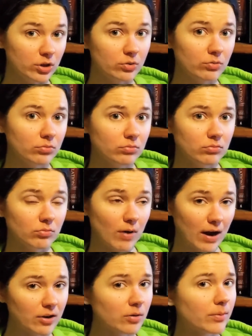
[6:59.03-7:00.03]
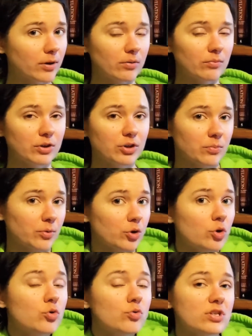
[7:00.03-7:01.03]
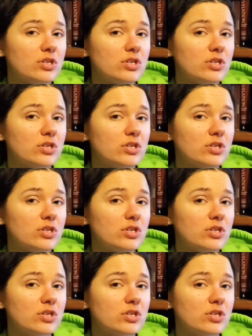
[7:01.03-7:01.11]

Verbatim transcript: you write your book and read your book who